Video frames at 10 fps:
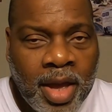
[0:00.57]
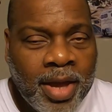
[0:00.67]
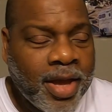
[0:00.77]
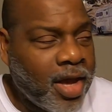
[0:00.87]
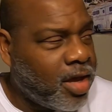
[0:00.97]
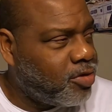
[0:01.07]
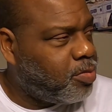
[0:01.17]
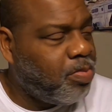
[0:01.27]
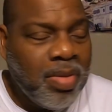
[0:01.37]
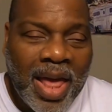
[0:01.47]
Hi
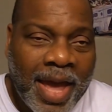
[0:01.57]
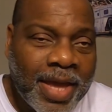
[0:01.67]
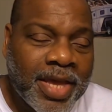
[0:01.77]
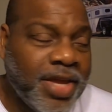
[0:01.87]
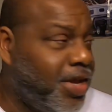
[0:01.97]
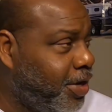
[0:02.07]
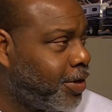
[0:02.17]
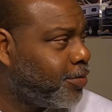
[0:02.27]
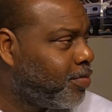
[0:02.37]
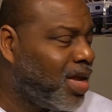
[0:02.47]
guys, Black
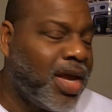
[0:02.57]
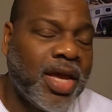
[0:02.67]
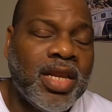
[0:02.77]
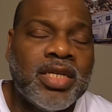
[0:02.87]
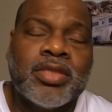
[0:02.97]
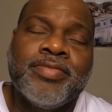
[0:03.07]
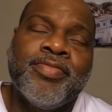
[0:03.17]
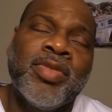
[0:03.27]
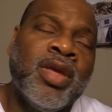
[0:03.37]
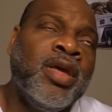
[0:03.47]
here. Hey, listen.